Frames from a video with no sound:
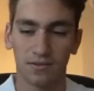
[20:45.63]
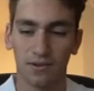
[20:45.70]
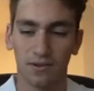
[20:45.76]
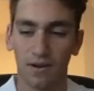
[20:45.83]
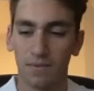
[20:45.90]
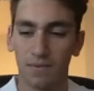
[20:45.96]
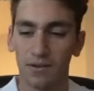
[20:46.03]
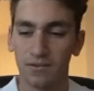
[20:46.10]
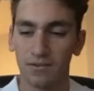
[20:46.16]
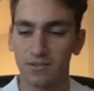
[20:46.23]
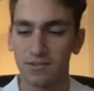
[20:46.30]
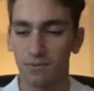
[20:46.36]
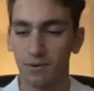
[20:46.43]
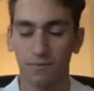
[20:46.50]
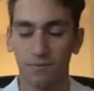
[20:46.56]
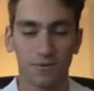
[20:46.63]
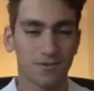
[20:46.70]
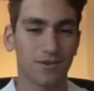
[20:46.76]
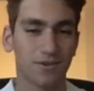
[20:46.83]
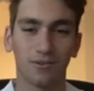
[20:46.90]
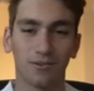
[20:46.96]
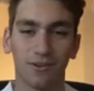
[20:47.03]
I've been in the sport for
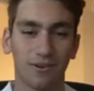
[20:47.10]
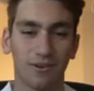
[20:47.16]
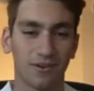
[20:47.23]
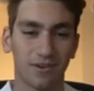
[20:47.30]
so long.